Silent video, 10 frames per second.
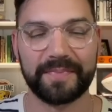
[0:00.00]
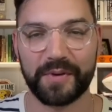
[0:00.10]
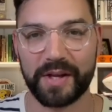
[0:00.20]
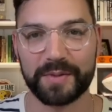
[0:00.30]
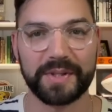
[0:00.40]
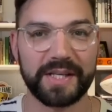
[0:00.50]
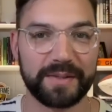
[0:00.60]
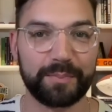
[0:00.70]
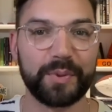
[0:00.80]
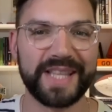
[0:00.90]
Okay, let's
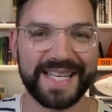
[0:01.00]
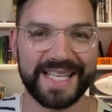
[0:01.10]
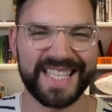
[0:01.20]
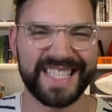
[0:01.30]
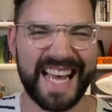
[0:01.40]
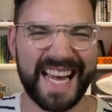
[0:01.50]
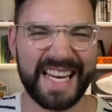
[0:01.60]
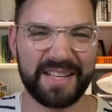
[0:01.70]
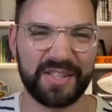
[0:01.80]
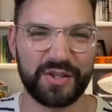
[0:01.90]
put that to the
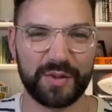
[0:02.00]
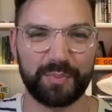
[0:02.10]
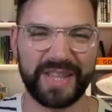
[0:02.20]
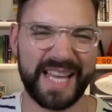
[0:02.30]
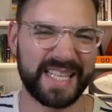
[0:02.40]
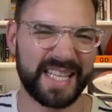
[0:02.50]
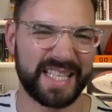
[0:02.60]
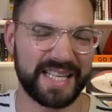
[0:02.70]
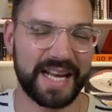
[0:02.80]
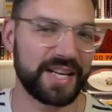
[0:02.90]
side. Let's just put that to the
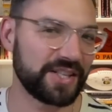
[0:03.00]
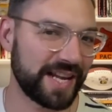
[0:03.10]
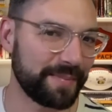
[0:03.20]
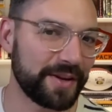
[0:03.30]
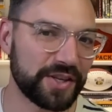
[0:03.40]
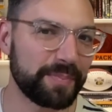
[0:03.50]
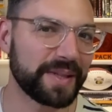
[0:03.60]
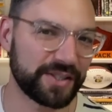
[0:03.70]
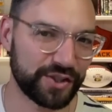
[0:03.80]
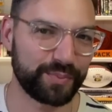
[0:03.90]
side. I just had to mention it, but
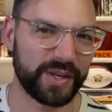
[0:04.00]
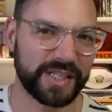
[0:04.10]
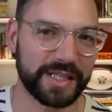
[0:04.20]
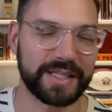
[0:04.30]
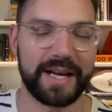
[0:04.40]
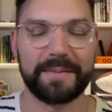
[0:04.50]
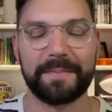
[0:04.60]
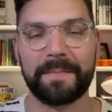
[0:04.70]
let's just put it to the side.